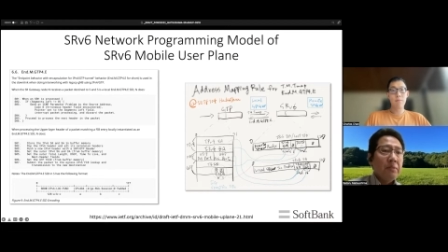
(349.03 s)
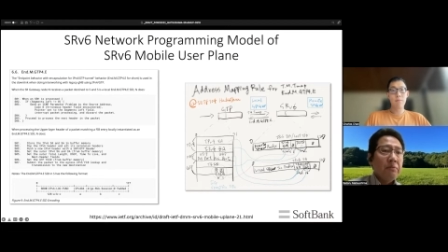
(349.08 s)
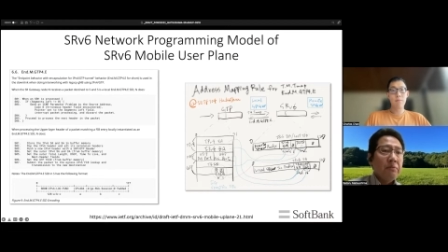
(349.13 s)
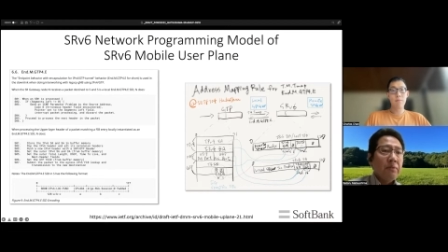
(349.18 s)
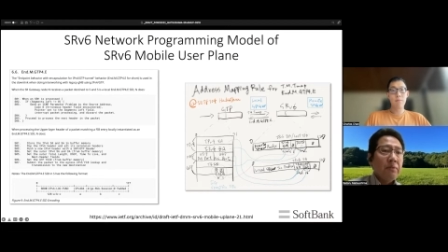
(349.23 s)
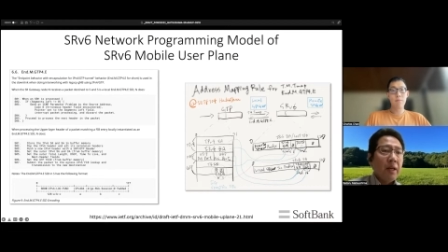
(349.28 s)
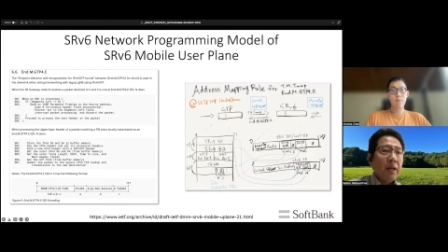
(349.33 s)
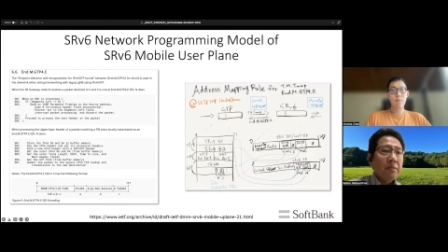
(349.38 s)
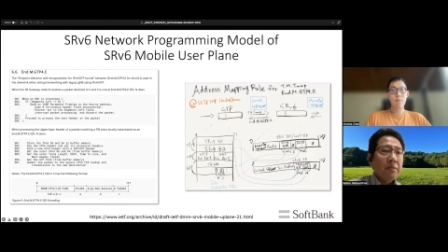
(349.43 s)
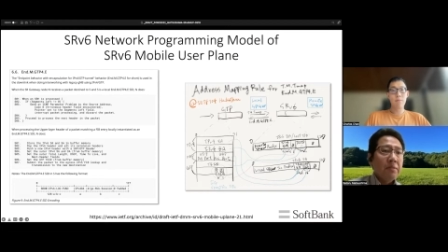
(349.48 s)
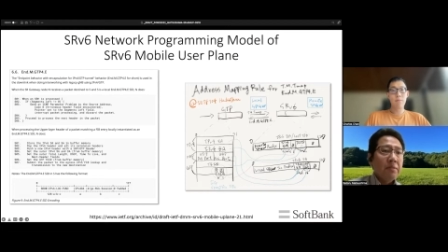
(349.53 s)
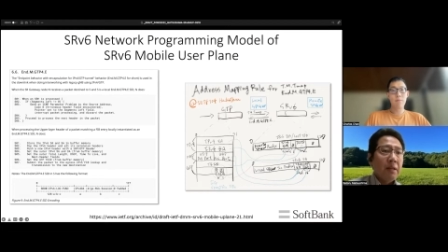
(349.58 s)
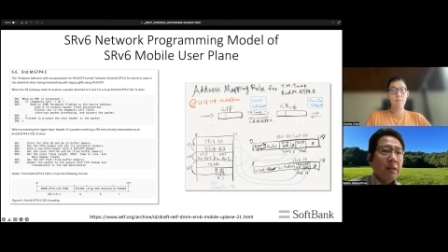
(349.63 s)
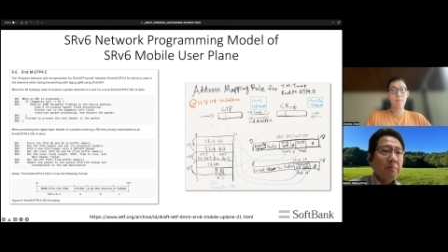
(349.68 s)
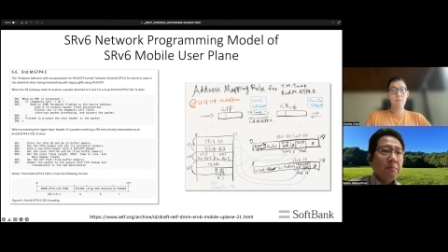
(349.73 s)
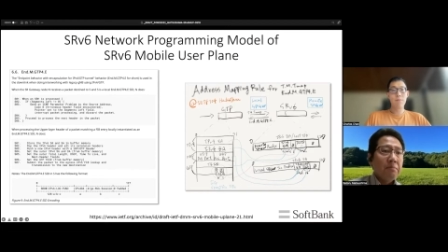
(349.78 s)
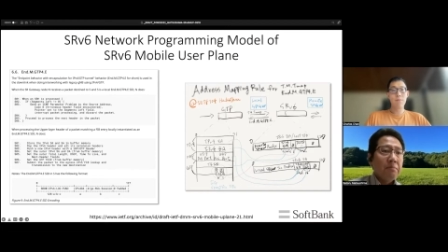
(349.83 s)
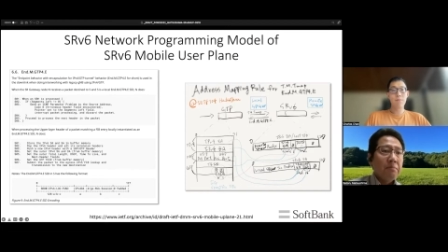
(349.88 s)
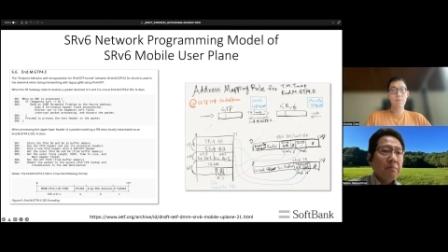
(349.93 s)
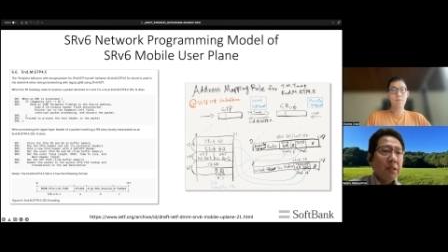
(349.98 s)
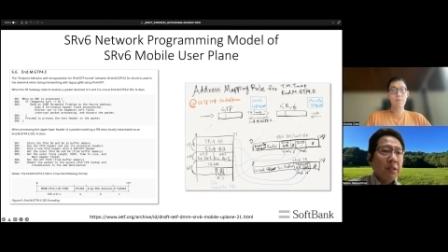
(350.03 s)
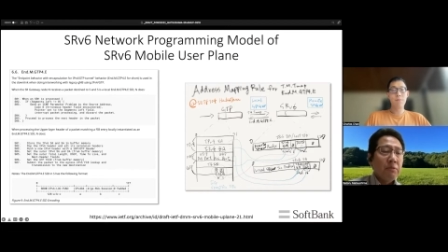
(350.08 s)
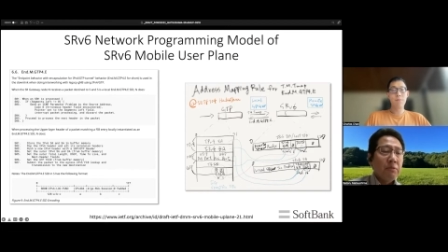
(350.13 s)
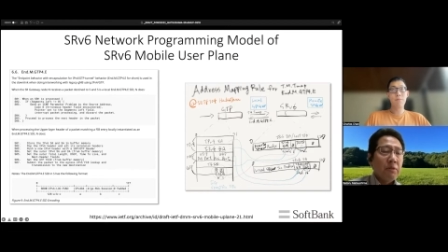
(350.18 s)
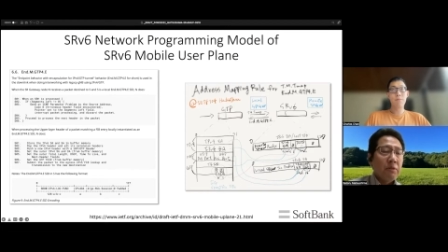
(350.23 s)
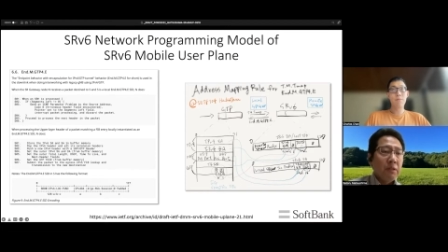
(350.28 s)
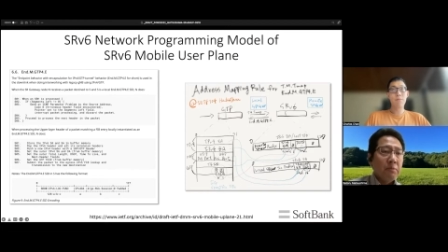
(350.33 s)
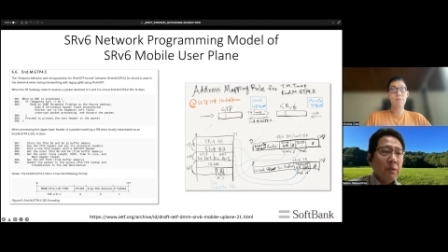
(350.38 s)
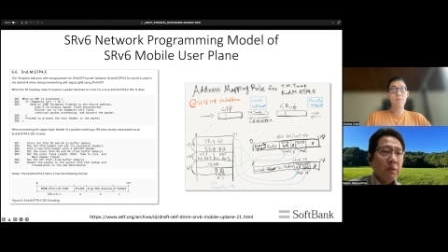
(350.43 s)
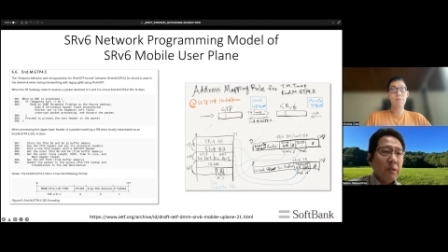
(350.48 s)
found some
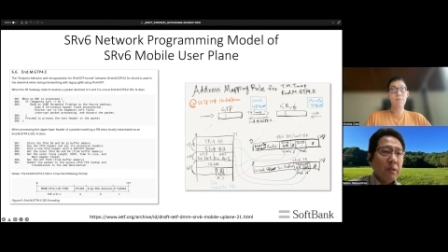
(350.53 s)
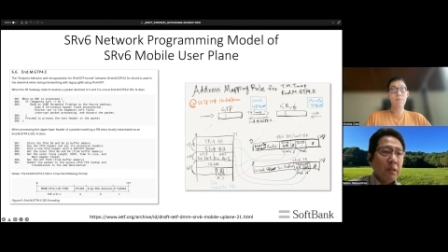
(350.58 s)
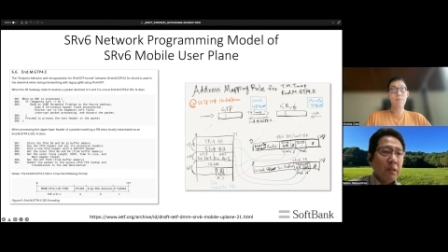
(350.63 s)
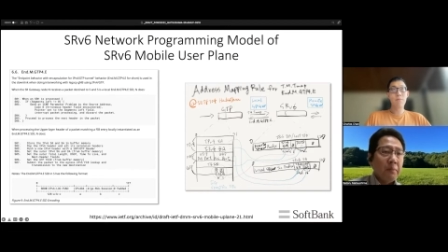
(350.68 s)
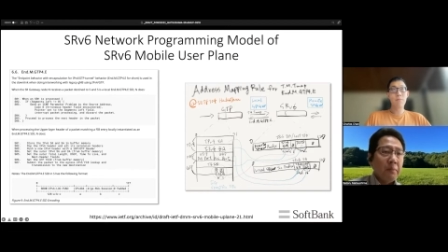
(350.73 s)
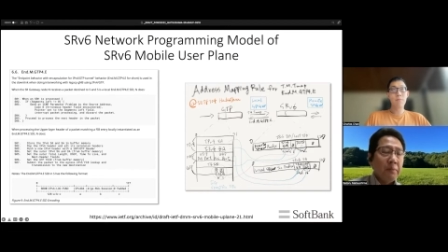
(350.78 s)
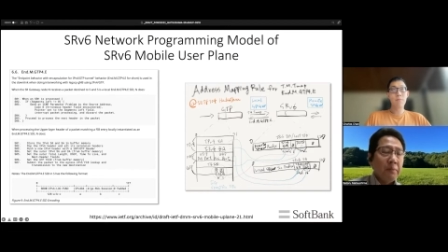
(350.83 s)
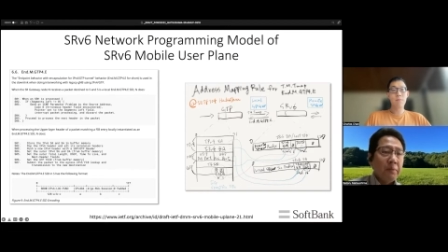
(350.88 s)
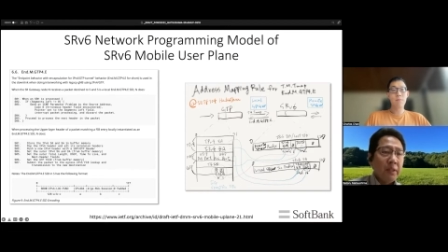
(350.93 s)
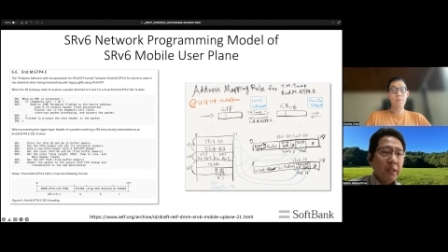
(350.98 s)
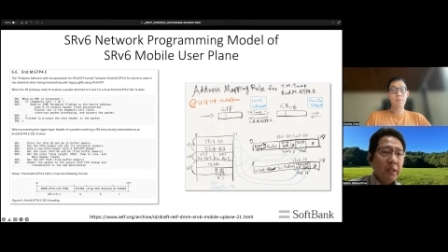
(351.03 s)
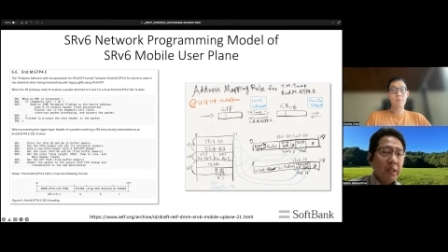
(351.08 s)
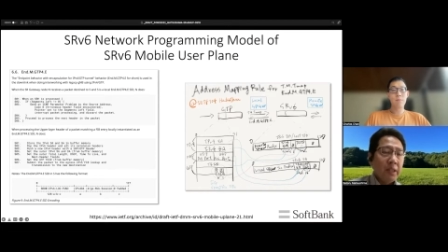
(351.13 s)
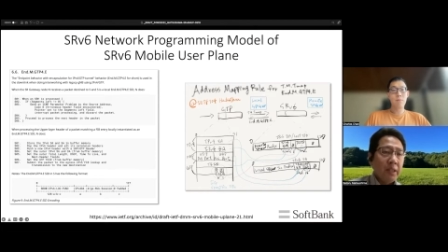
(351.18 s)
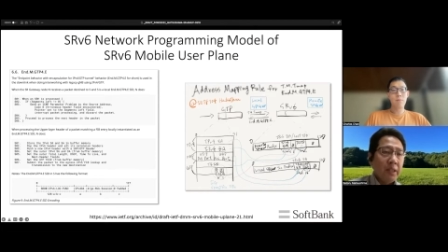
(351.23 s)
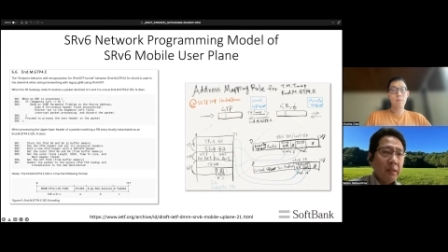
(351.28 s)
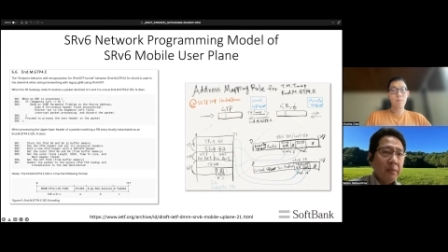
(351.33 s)
network programmability